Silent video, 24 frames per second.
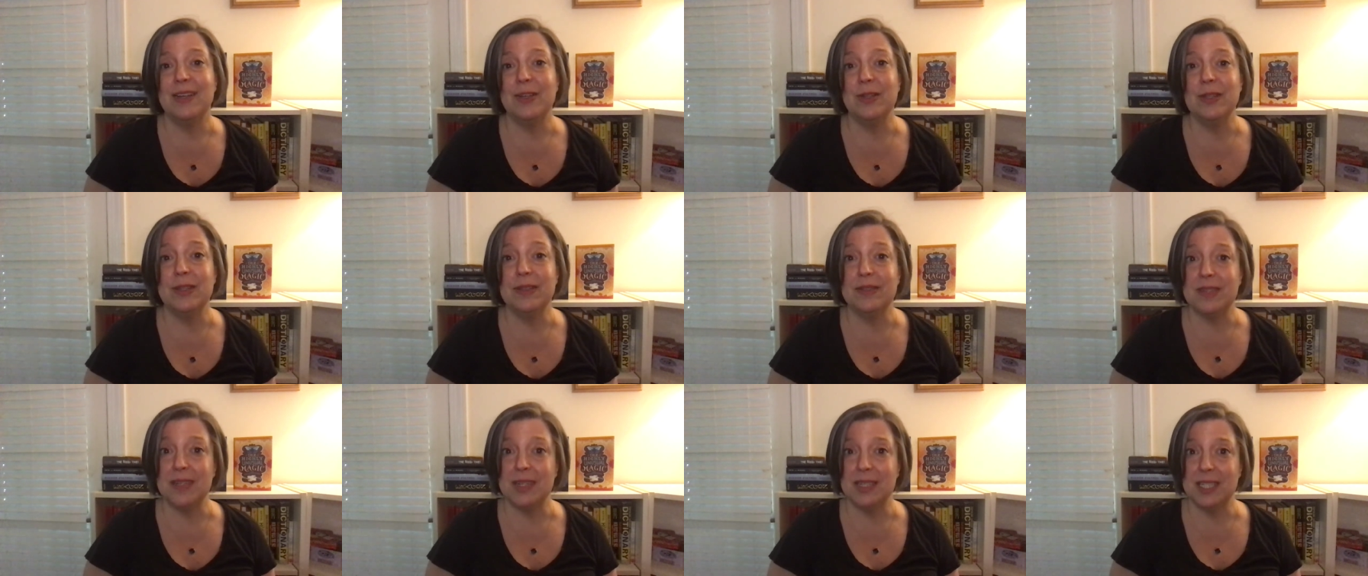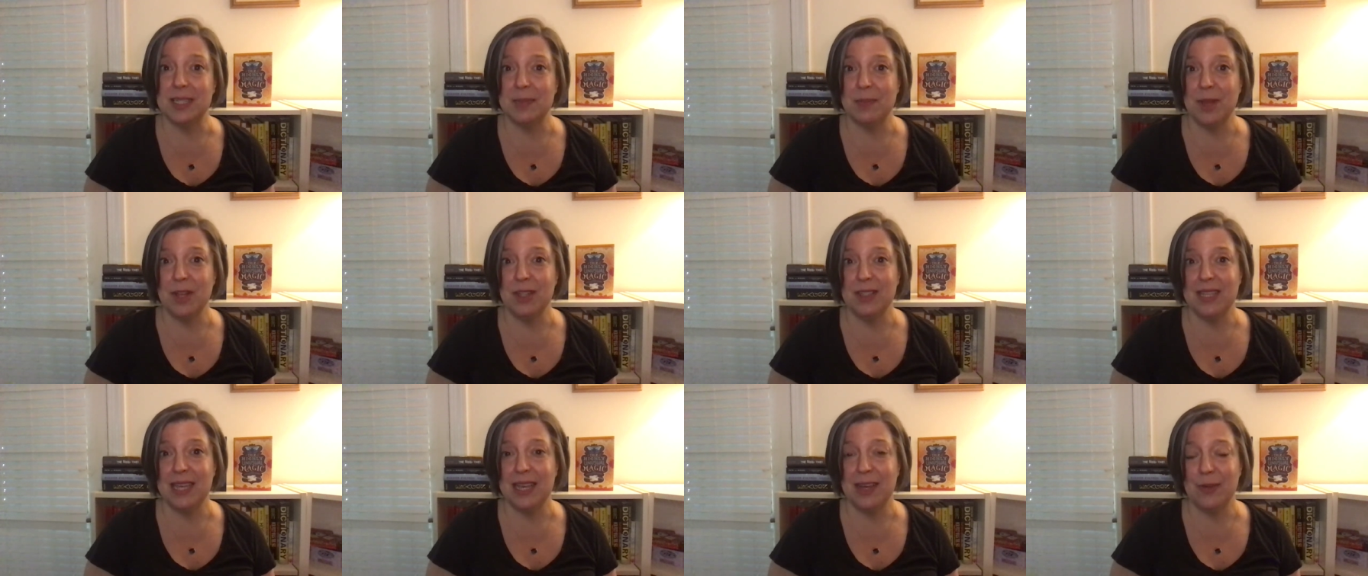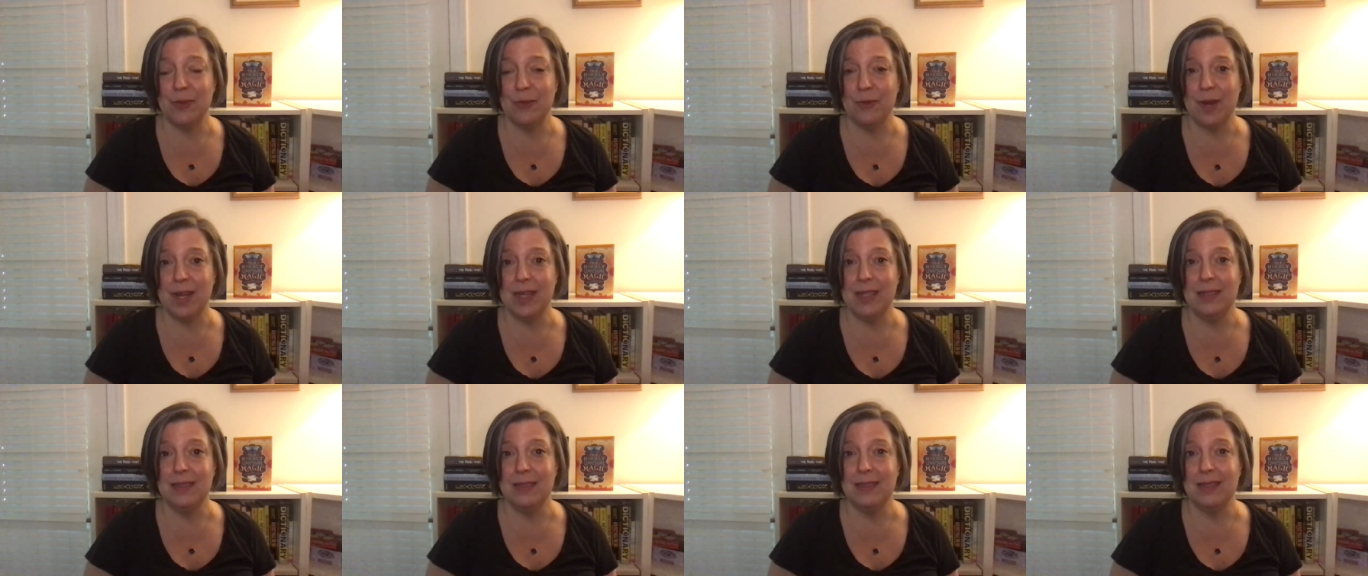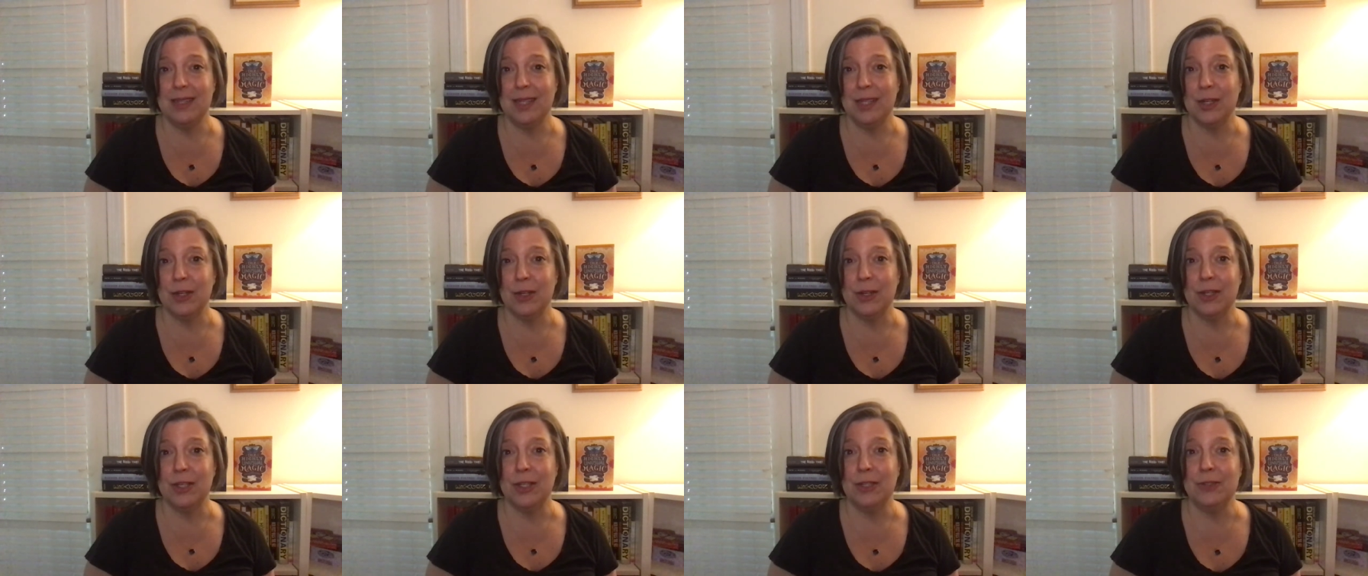who lives in a small town right
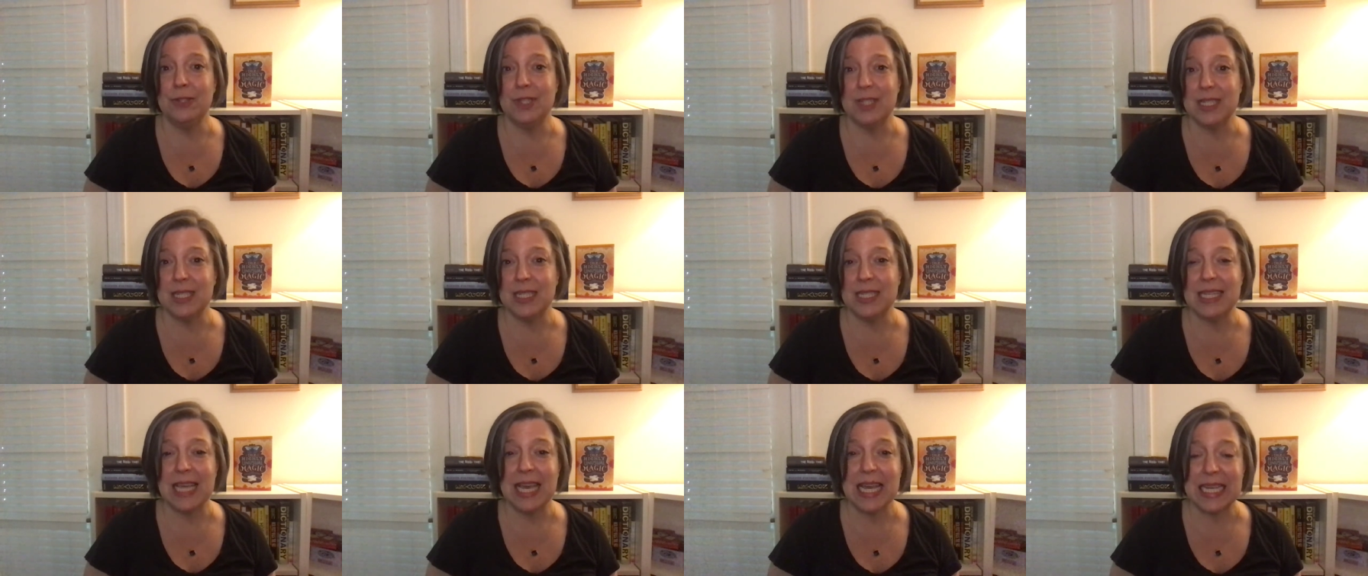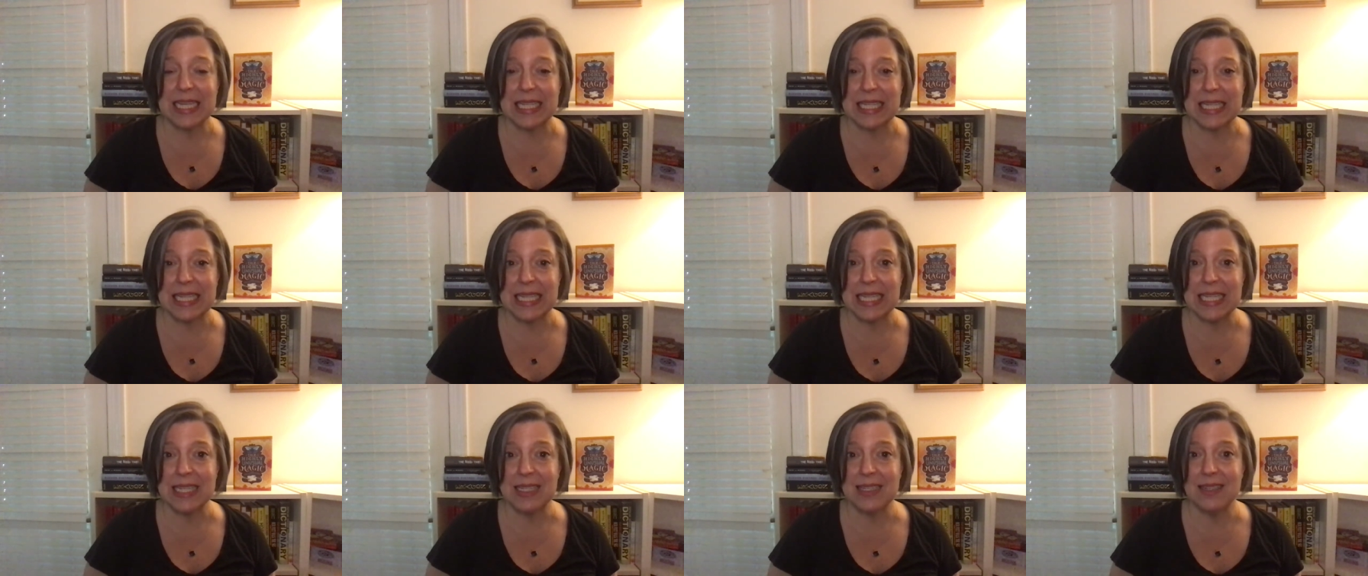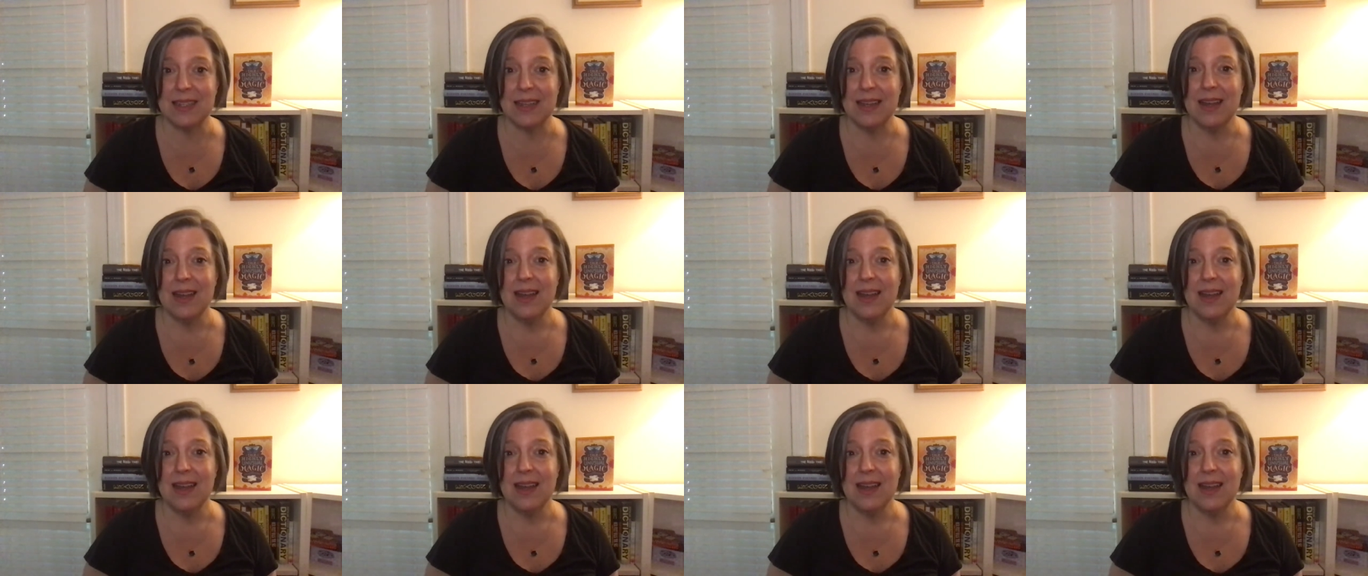near Houston, Texas,